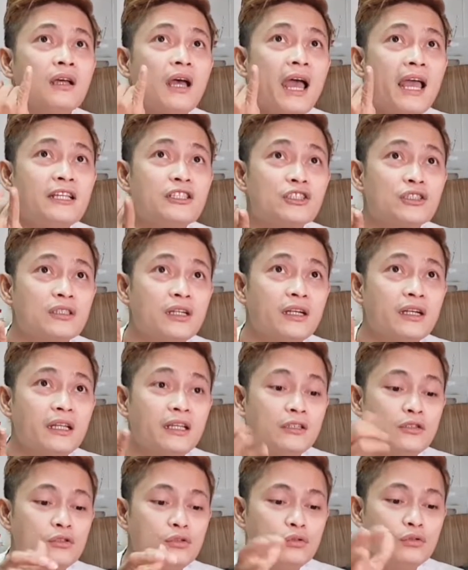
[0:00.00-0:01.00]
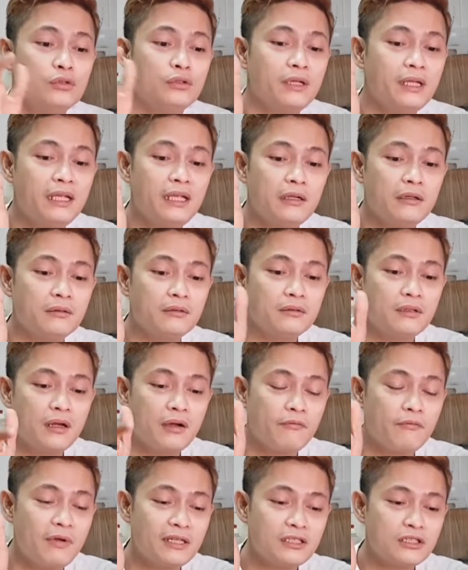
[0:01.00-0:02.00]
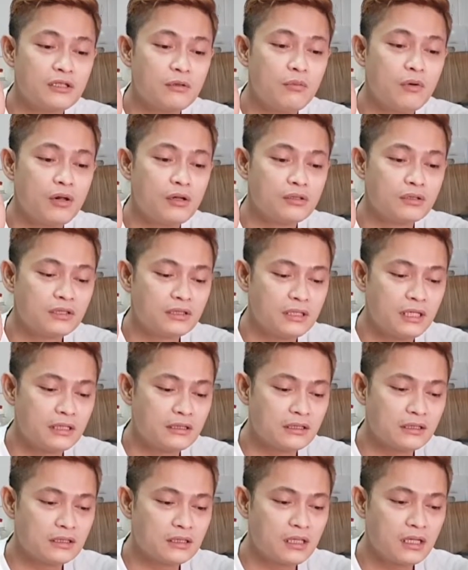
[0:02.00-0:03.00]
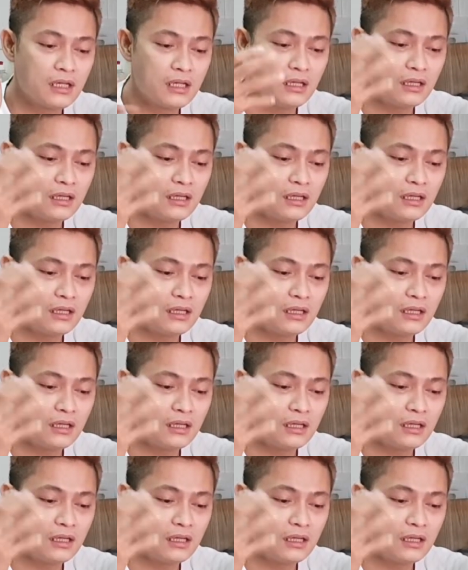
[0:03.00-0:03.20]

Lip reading: I started to eat vegetables since